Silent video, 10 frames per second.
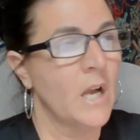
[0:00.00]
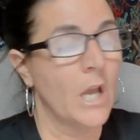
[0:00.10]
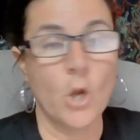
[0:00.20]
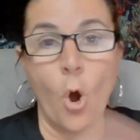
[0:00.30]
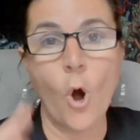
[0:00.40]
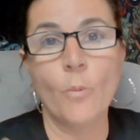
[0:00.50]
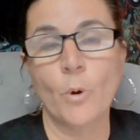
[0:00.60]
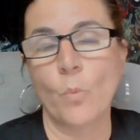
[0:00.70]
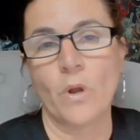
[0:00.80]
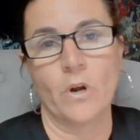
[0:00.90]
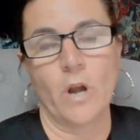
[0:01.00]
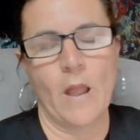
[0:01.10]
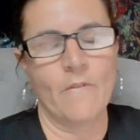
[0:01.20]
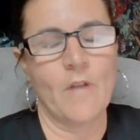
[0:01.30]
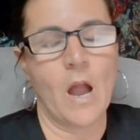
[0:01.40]
And all but one
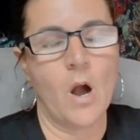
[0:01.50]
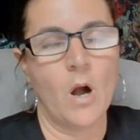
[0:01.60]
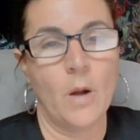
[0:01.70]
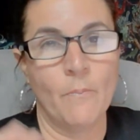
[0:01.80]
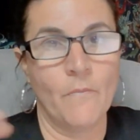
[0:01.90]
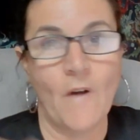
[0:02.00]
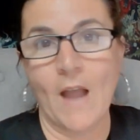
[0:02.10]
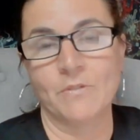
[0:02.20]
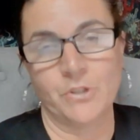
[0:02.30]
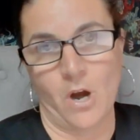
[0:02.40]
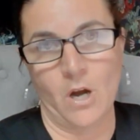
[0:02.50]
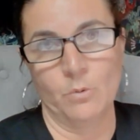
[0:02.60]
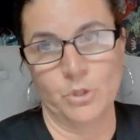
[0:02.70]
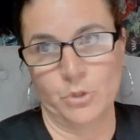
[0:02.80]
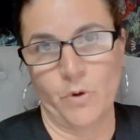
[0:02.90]
are 5-star,
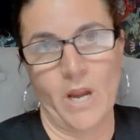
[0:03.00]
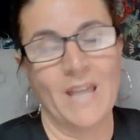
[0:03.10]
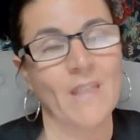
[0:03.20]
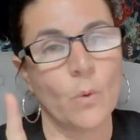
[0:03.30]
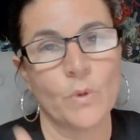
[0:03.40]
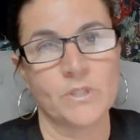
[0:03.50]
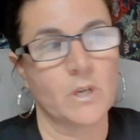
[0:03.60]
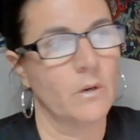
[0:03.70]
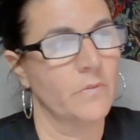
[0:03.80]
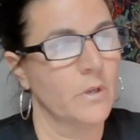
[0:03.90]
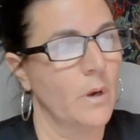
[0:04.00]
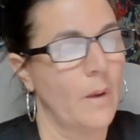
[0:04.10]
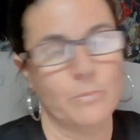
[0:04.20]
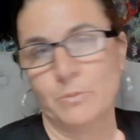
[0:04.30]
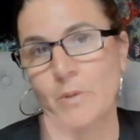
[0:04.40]
which is great. And that 1-star review,
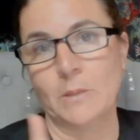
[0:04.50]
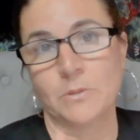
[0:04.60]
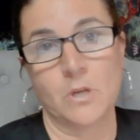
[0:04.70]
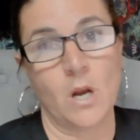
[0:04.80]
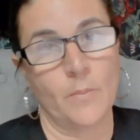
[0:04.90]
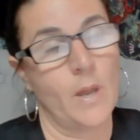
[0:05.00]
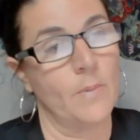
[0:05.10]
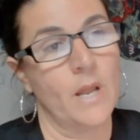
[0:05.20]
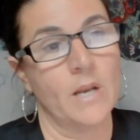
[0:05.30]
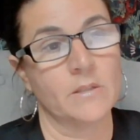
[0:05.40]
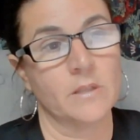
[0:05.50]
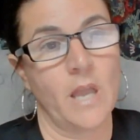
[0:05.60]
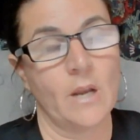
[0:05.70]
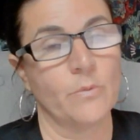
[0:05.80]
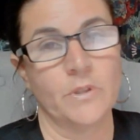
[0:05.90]
I'm not supposed to talk about it, but honestly,
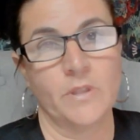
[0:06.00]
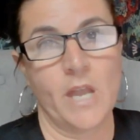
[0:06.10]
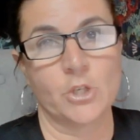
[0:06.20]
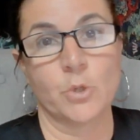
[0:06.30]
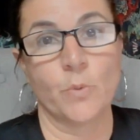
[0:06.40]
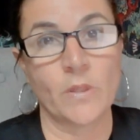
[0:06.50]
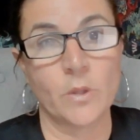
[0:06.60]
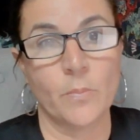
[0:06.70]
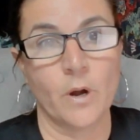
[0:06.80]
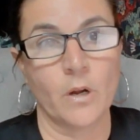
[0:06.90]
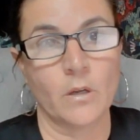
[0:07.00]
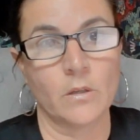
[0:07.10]
I don't think they actually read the book